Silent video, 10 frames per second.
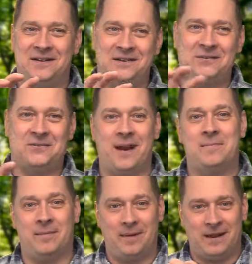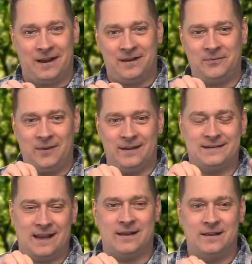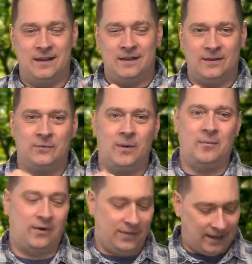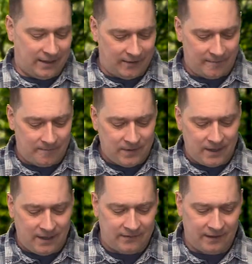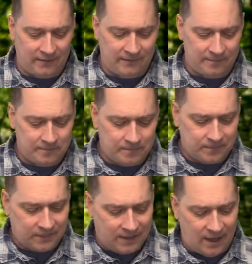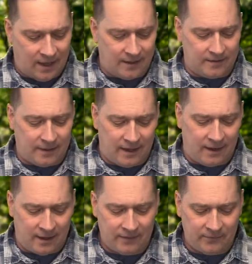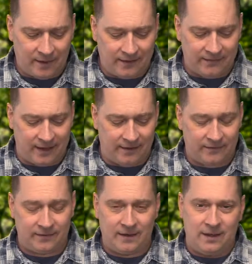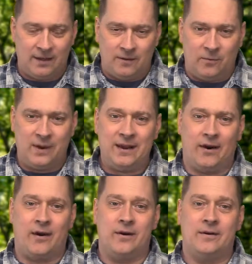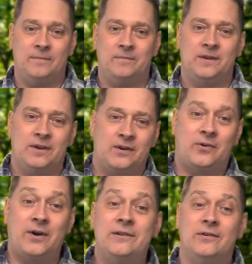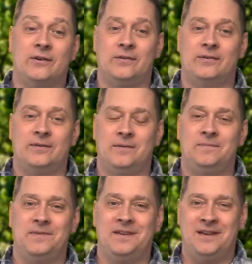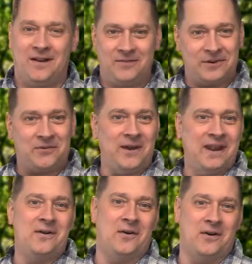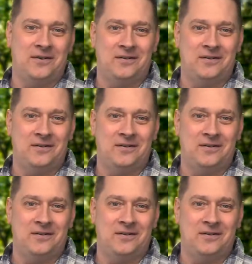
just wrap up, I, I just want to say this one more thing here. It says, uh, I, I just want to say this: we are creatures of the Creator.